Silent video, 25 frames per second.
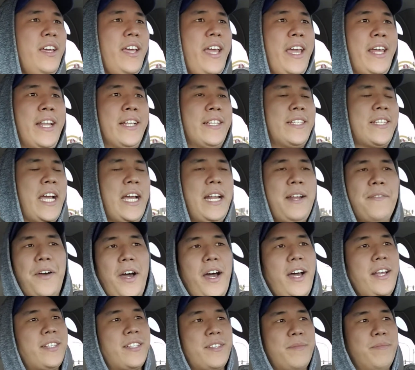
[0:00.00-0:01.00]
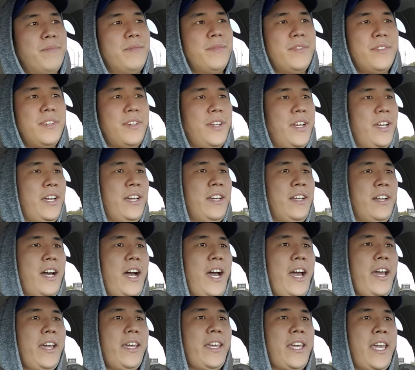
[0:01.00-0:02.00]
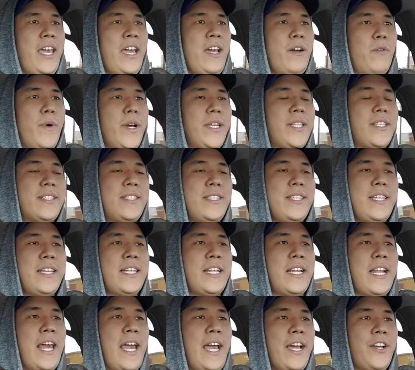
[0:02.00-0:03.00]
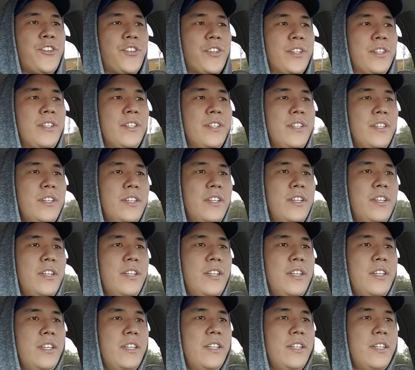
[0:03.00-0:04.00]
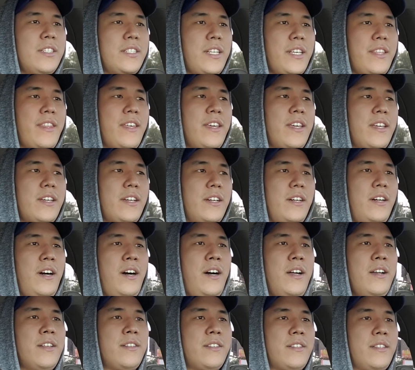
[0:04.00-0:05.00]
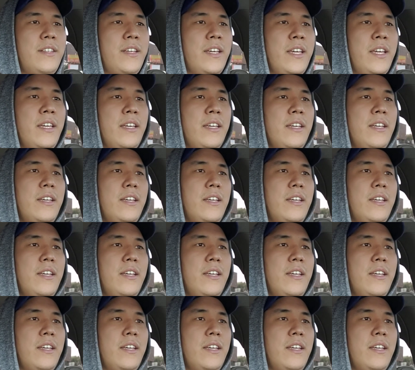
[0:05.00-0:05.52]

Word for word: And it's kind of awesome. And I can't wait to see it in action. Because I think, honestly,